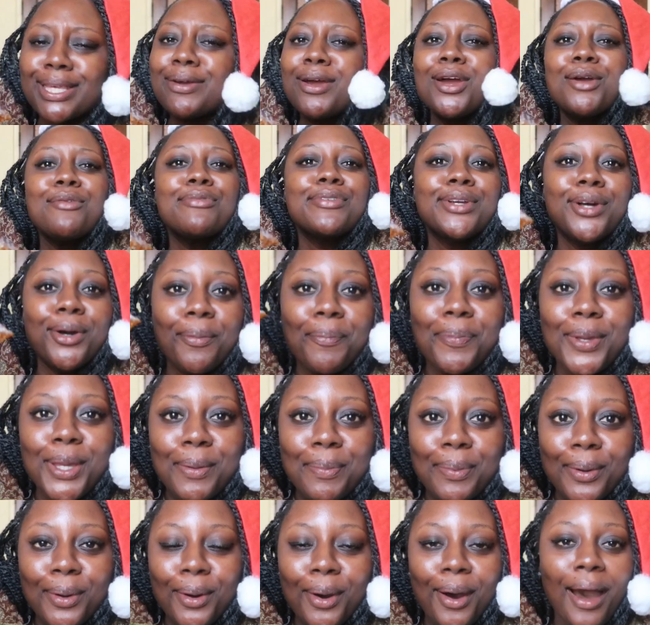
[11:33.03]
there are real
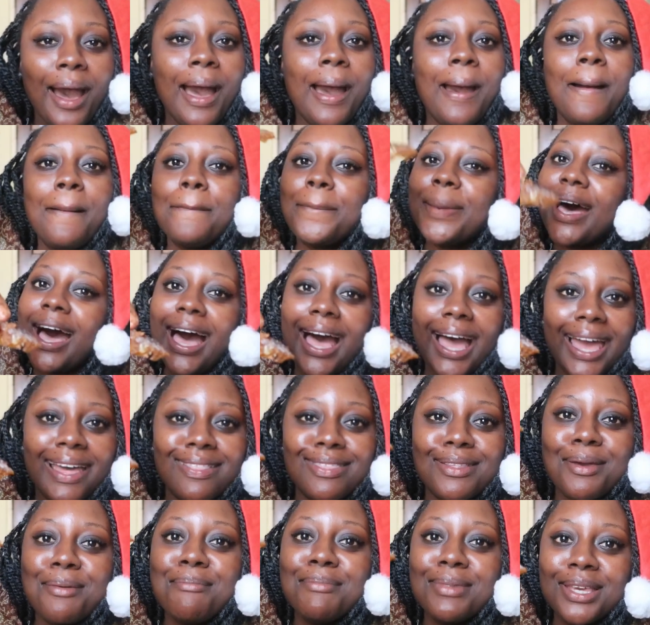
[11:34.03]
people
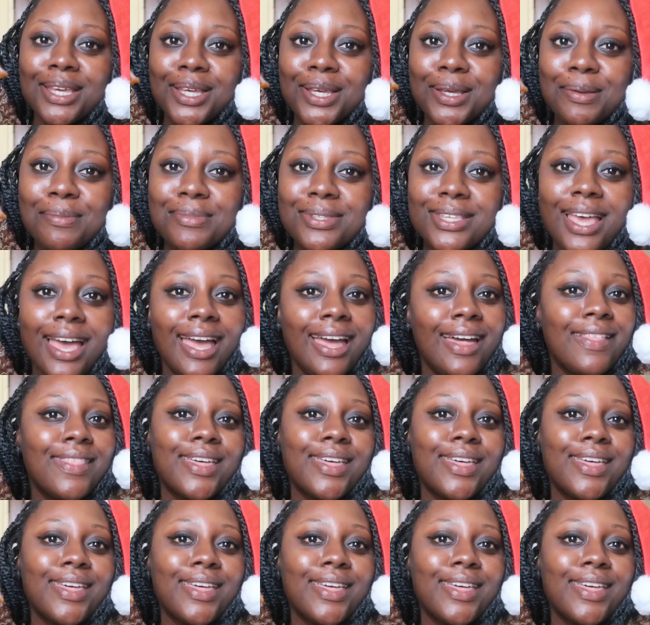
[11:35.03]
behind the memes.